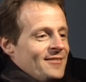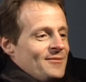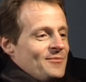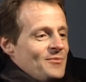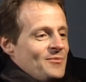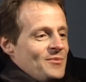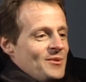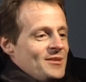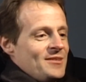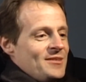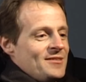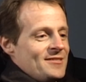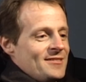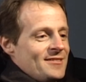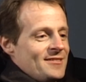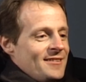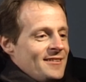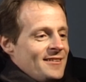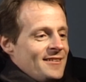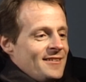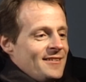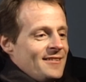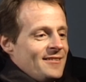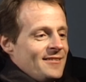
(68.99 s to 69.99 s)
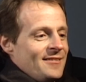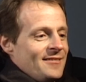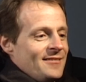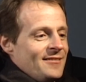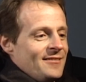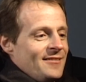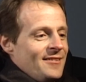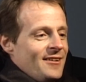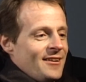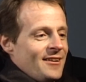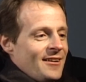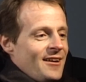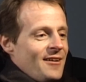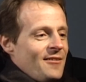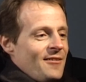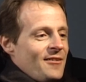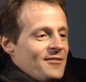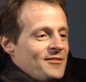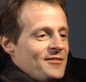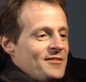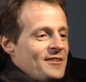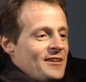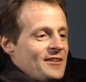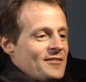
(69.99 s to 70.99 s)
But I don't know. I
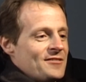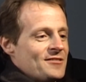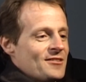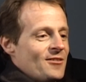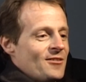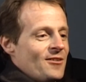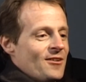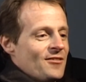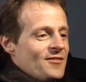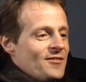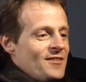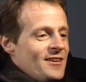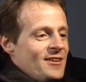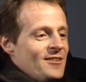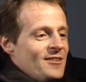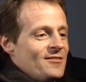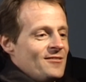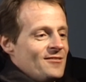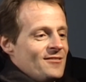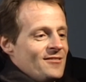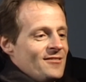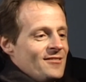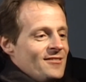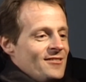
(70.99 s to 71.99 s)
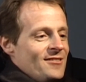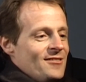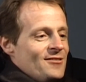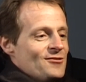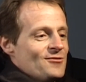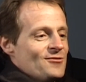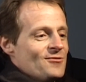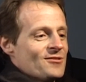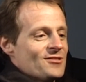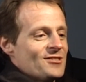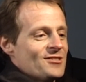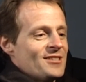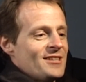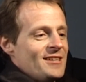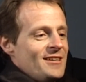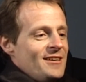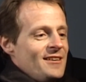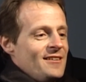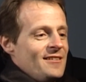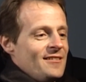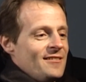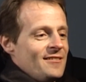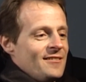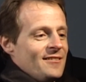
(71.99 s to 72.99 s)
think it's the kind of thing you sort of
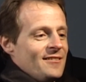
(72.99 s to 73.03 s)
see